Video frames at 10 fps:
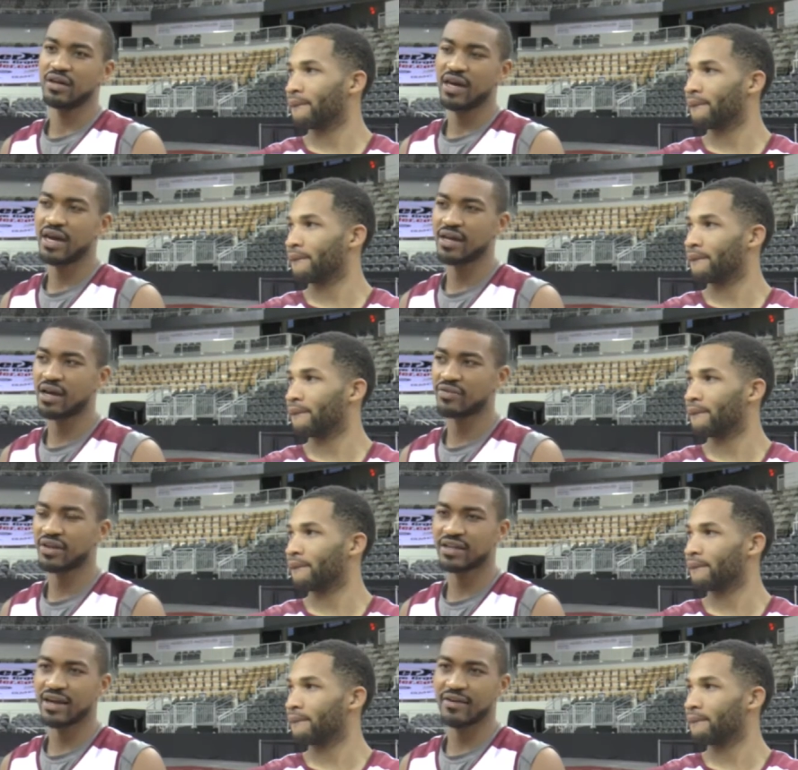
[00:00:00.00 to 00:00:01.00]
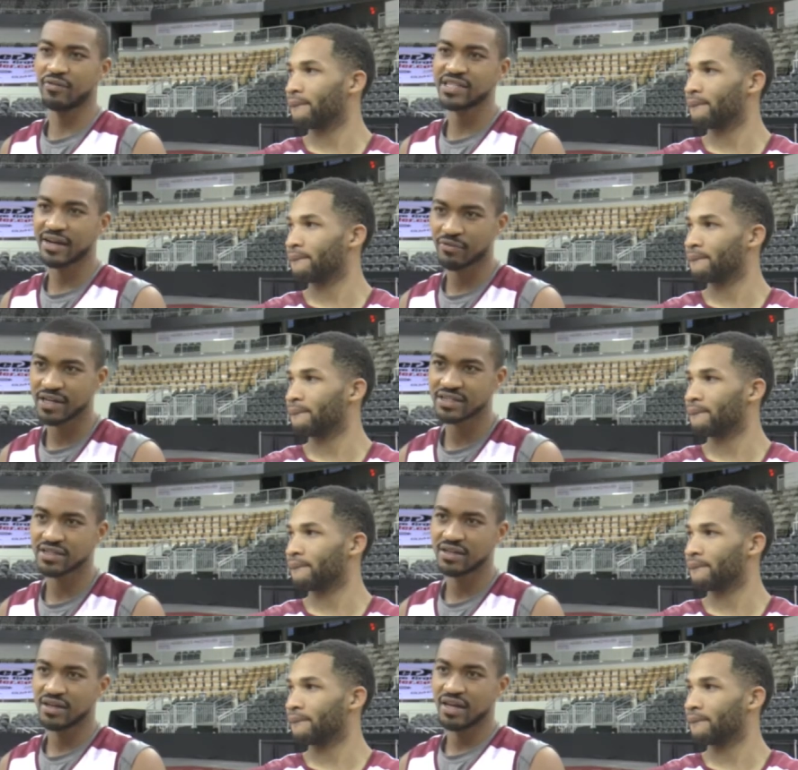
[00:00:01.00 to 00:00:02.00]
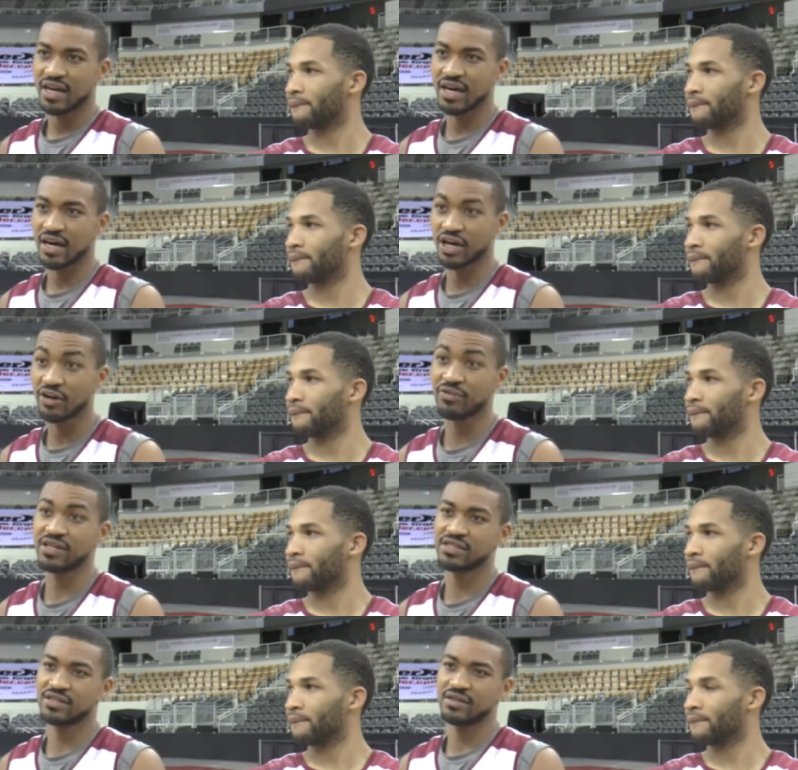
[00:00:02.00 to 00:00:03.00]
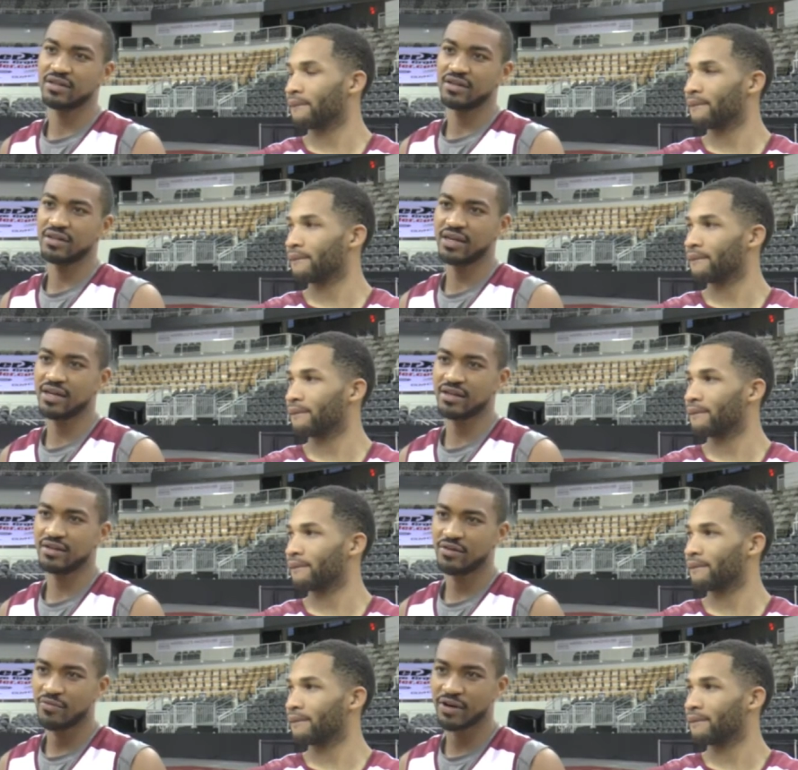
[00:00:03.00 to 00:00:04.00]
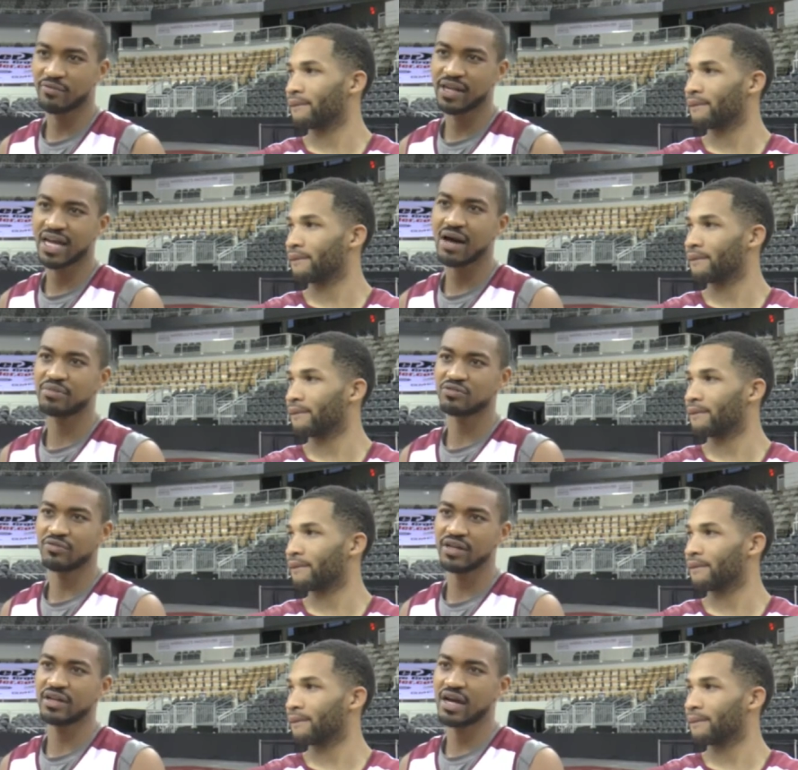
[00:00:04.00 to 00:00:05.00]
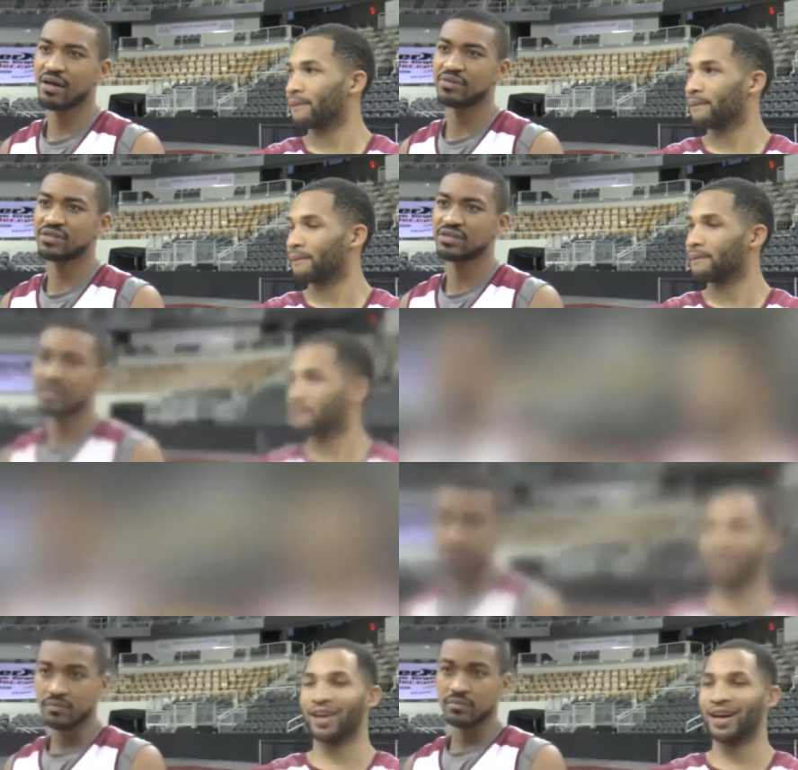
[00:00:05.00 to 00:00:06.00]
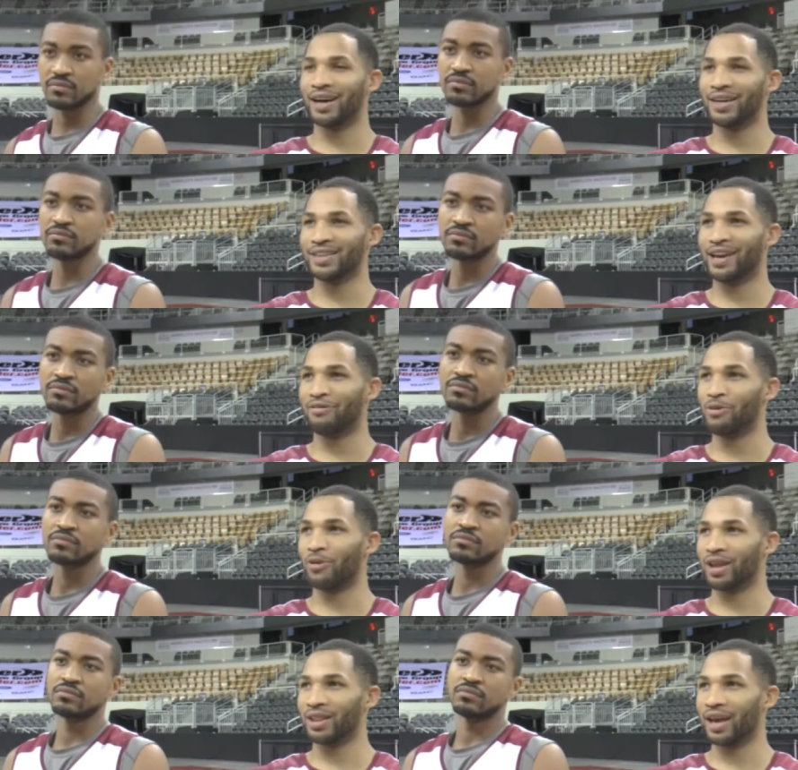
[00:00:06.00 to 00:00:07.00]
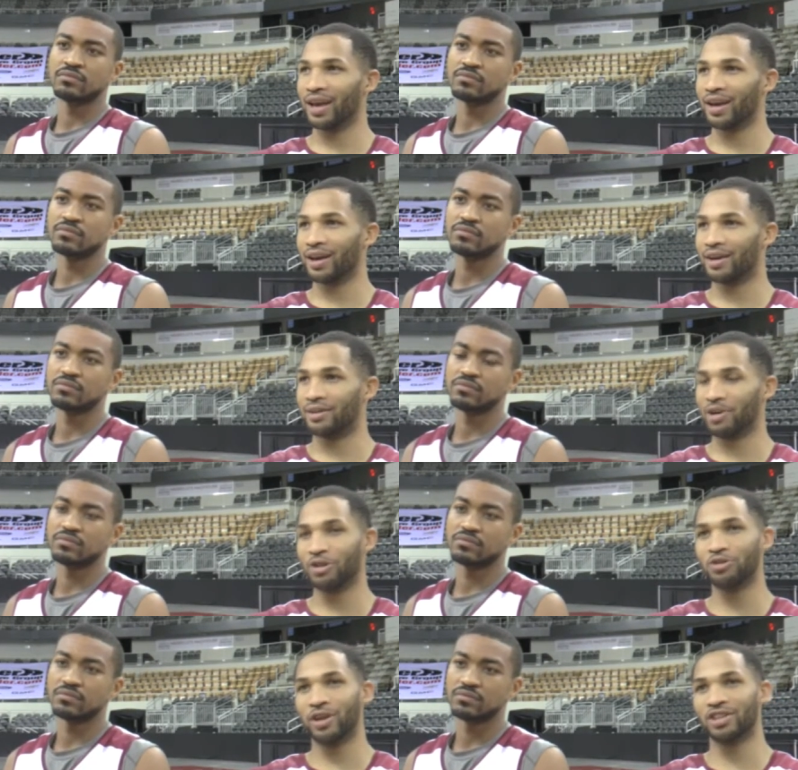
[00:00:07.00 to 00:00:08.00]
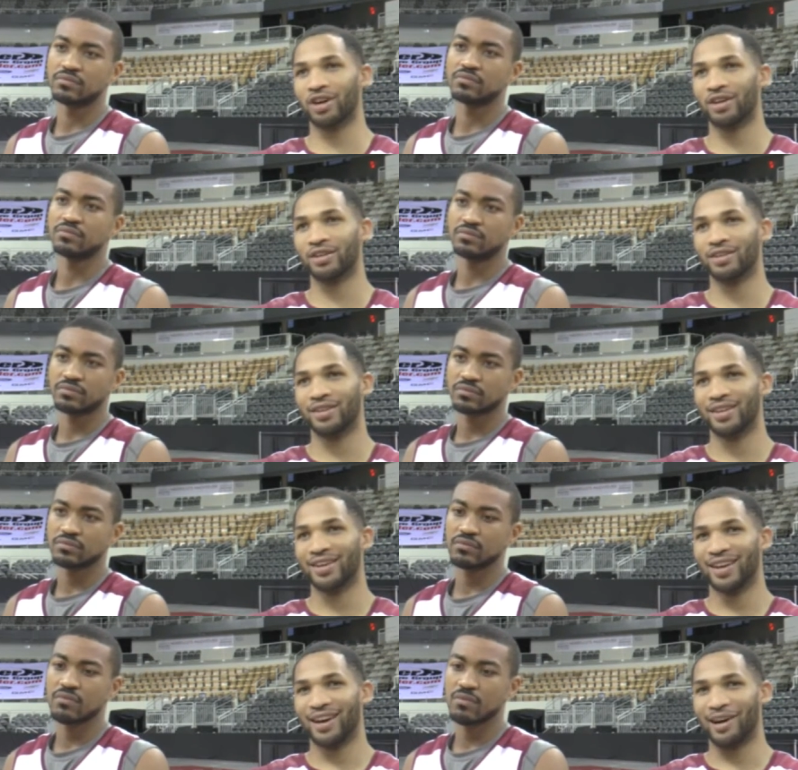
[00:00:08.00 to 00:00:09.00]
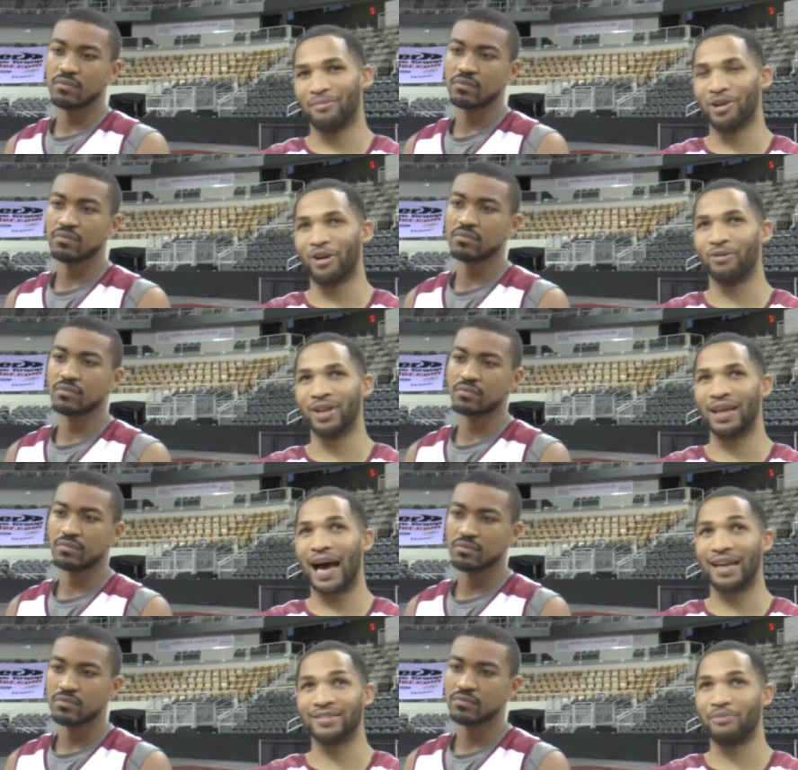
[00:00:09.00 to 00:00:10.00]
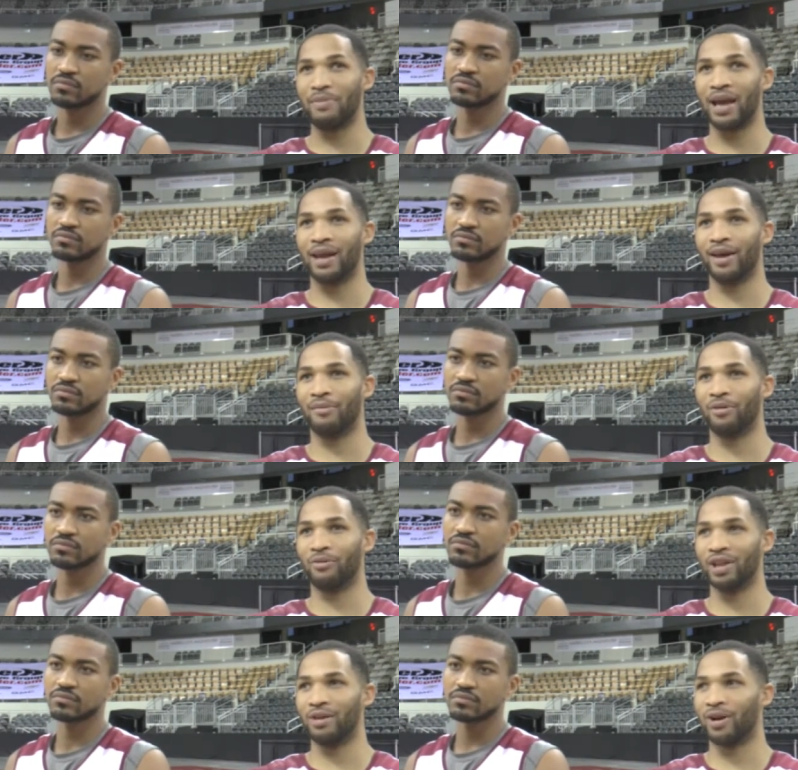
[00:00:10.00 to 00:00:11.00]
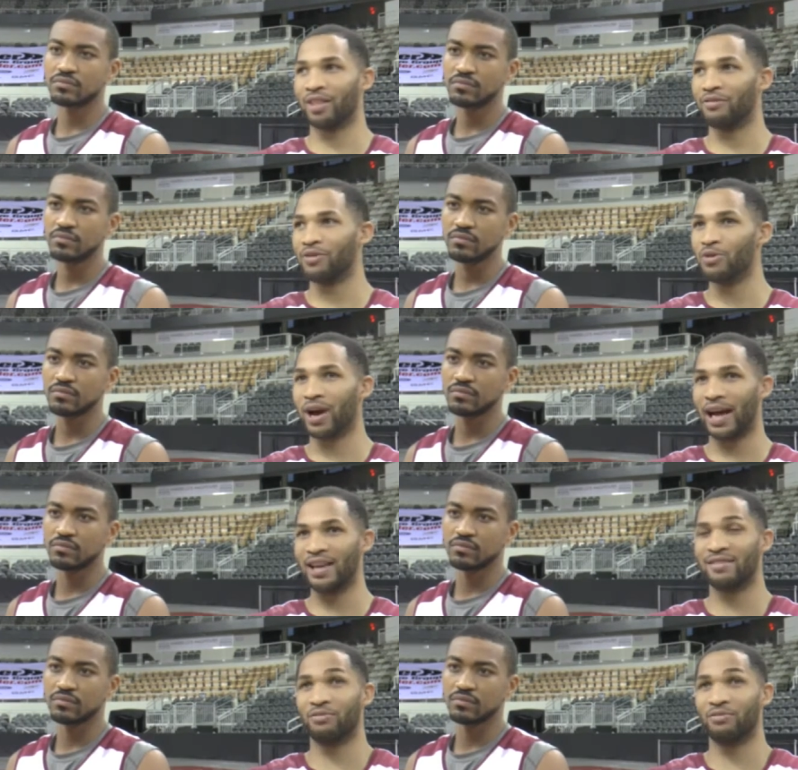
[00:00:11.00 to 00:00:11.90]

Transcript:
Speaker 1: And I think that if we take risk, uh, good risk, then we can really accomplish what we need to accomplish.
Speaker 2: Yeah, I definitely want to thank um, Coach Crenshaw. Um, you know, really, honestly, me and him are really one of the few. he's